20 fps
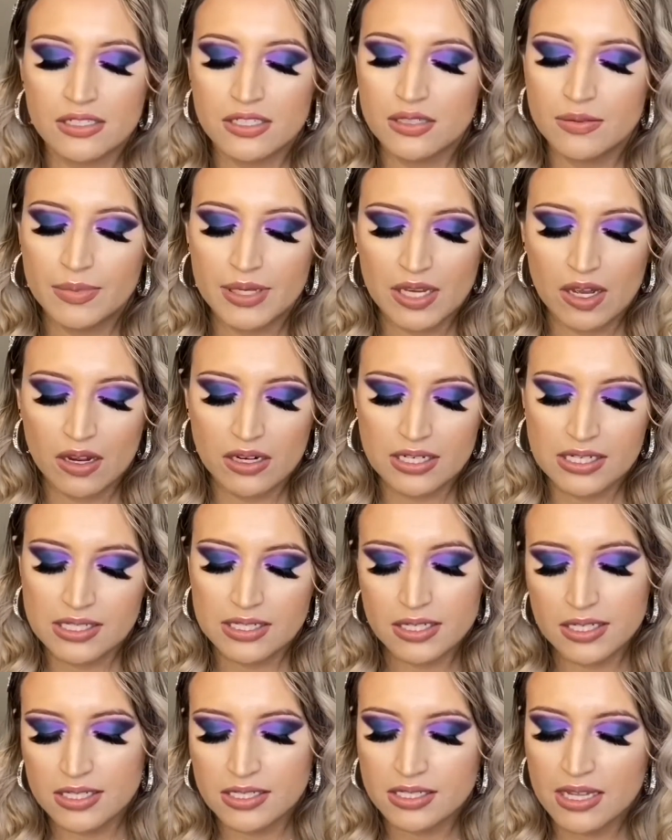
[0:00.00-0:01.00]
to be honest,
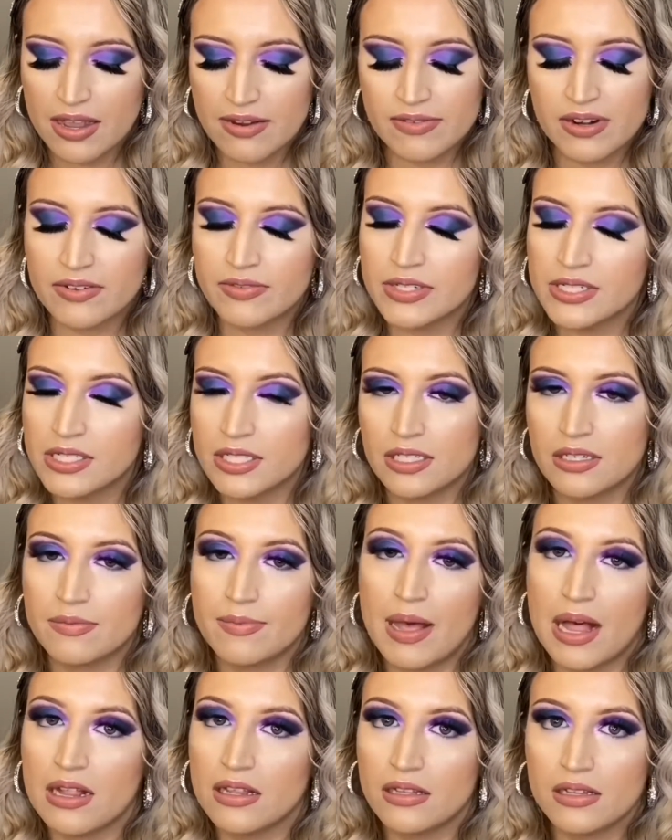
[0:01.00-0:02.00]
because I've never seen a
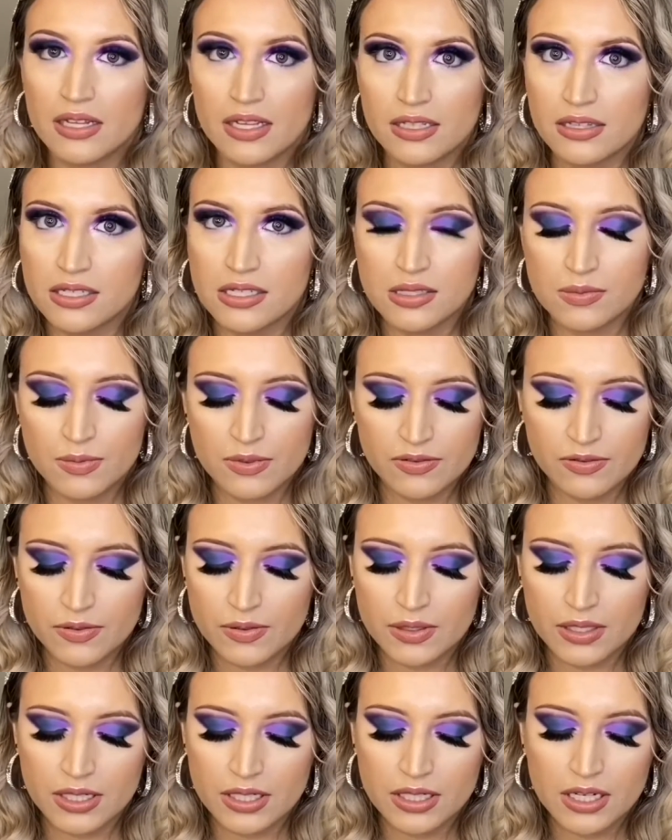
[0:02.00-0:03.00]
palette like this
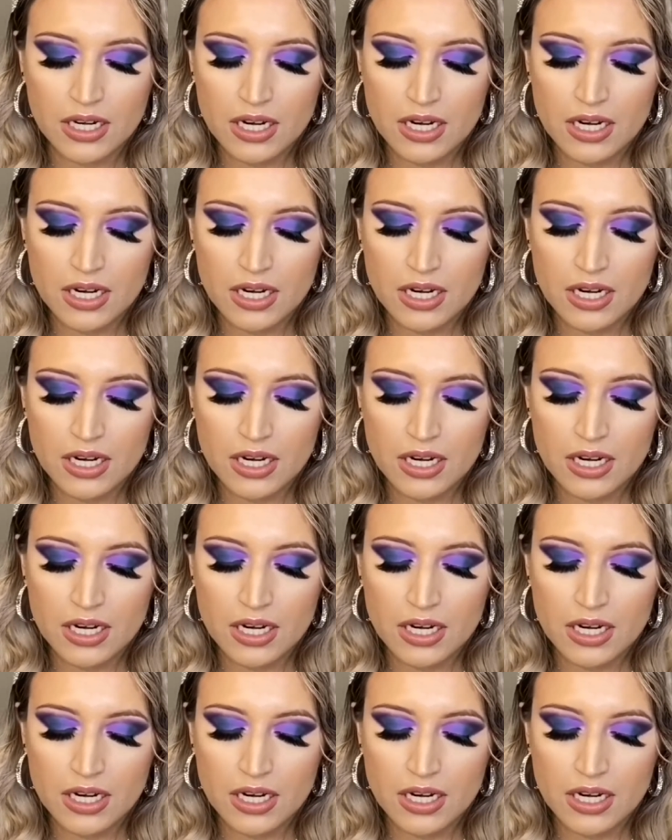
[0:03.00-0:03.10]
before.